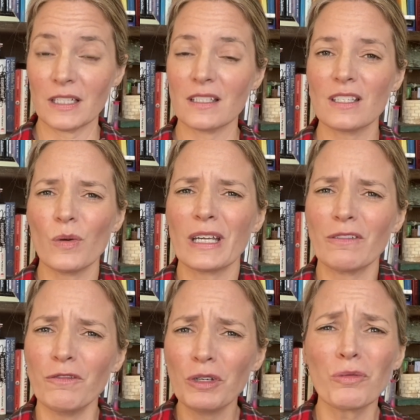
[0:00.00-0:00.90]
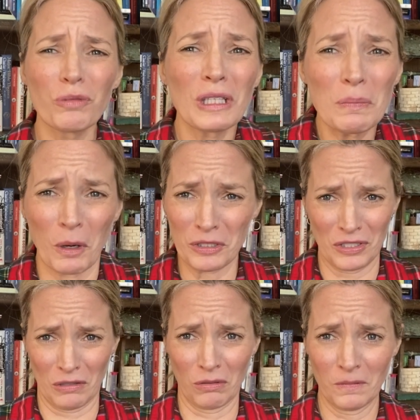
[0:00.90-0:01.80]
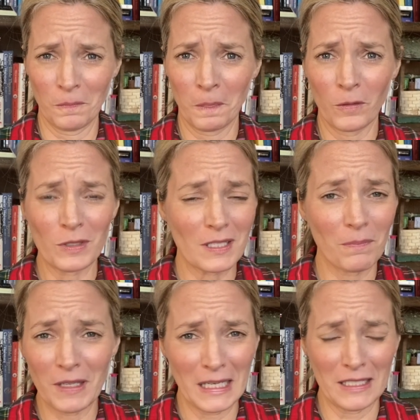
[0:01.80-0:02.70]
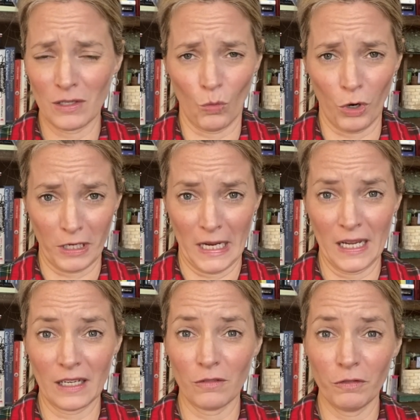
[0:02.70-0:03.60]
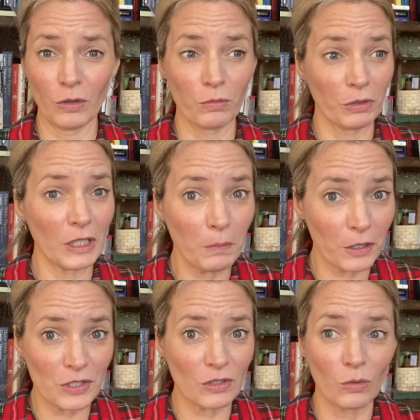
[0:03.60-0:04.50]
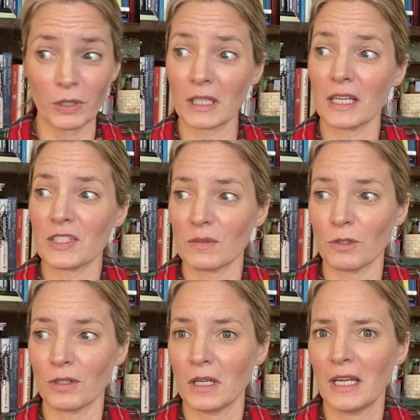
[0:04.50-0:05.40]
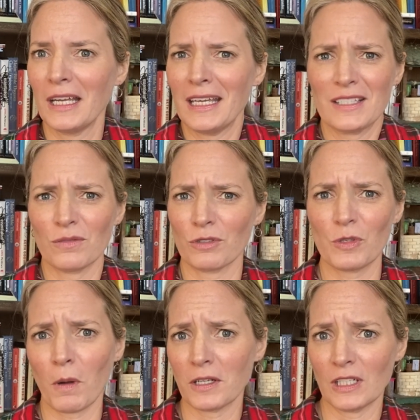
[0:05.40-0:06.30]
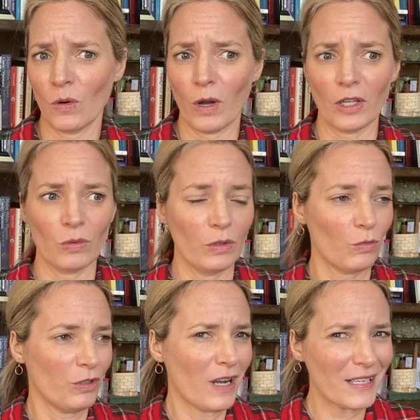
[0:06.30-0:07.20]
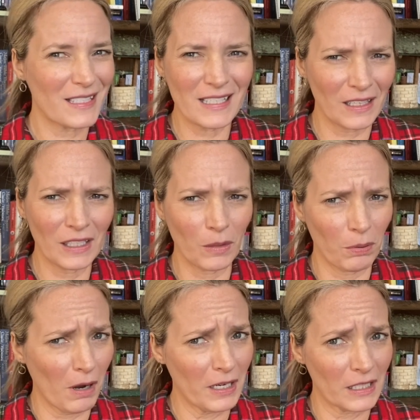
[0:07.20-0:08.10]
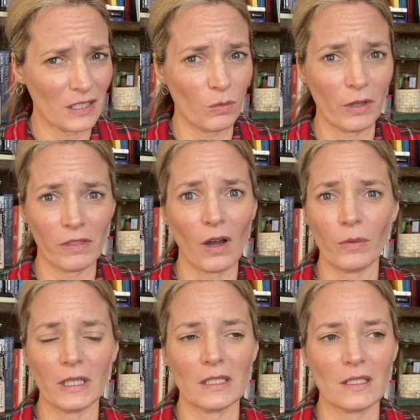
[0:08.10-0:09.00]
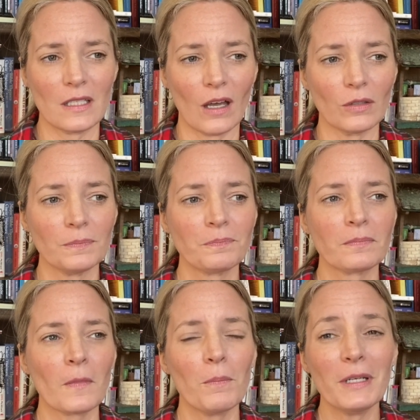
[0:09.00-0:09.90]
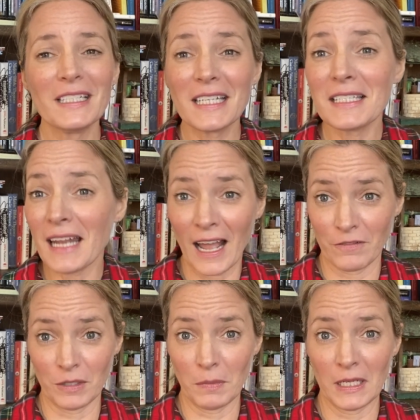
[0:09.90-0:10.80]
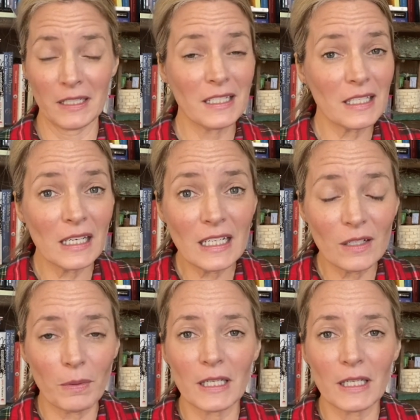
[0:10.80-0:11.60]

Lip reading: And so it can feel really personal when something isn't working. It can feel really personal when a customer isn't responding well, or when we're not selling a product that we thought we could sell. But it doesn't have to be. It doesn't need to be.